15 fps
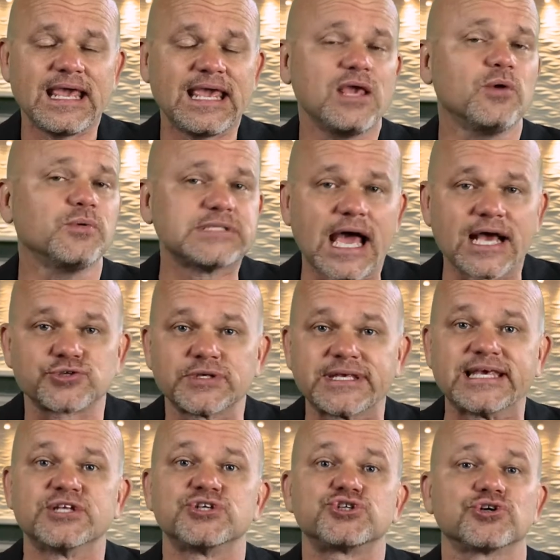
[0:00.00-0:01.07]
He was
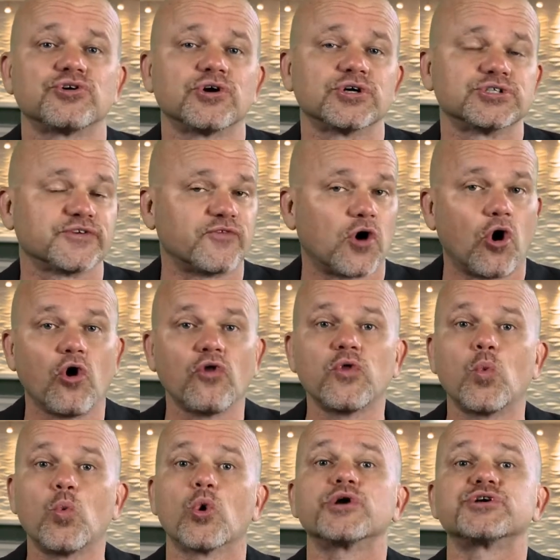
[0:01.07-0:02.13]
actually in charge of all
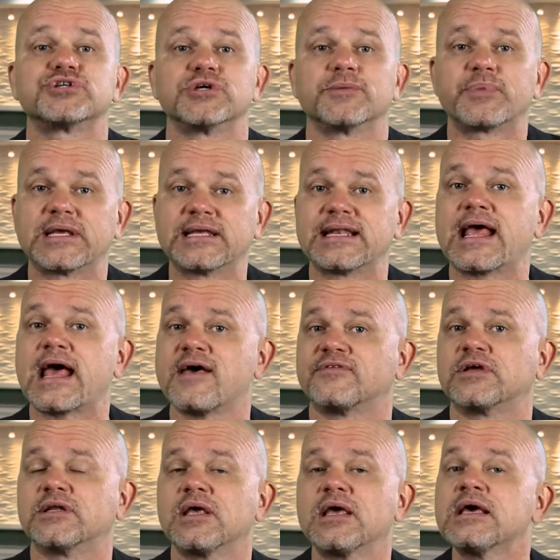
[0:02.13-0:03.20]
the worship in
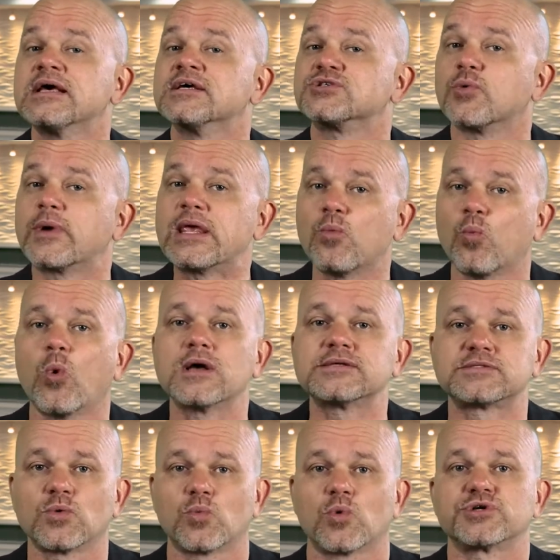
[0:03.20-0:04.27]
heaven. So he
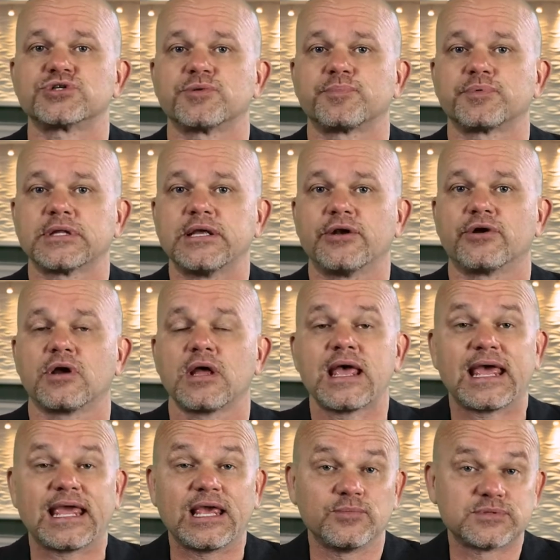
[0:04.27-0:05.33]
was the worship leader.
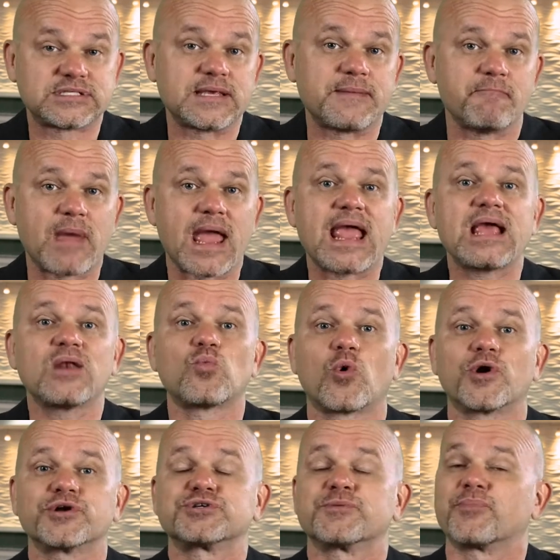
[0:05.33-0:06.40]
He was the main
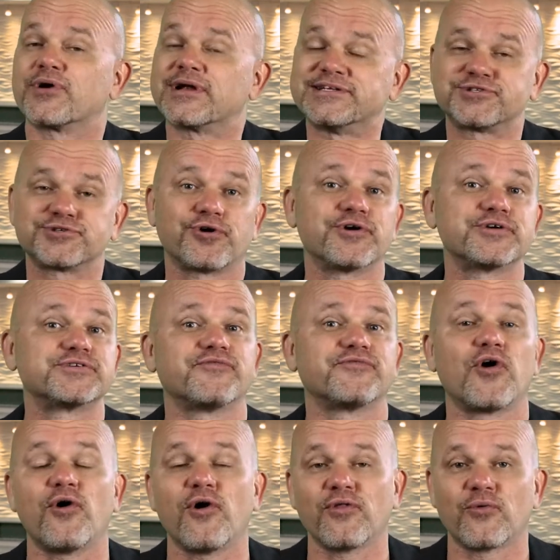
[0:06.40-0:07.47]
worshiper in charge of
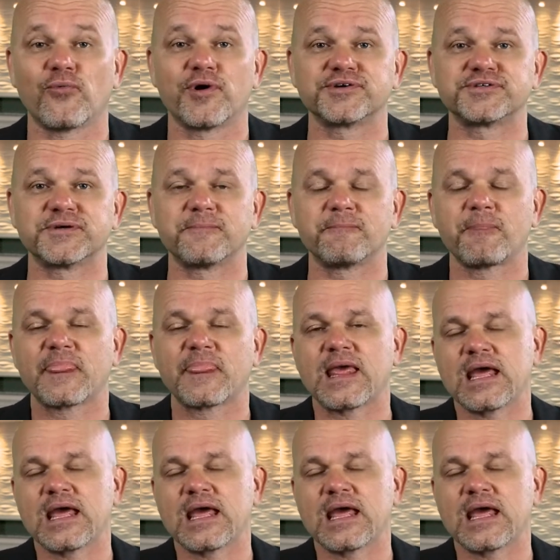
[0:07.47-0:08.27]
all the worship.